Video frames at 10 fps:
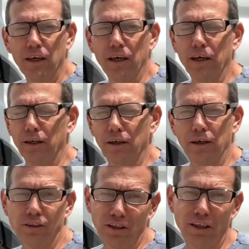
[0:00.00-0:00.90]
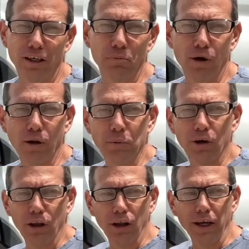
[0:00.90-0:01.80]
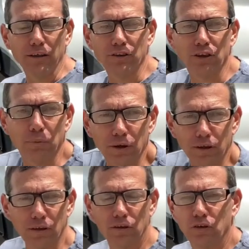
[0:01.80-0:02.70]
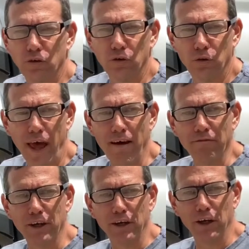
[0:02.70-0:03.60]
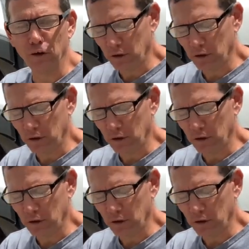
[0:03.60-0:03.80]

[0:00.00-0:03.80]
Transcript: and uh, Cindy can probably put a link or something to that video.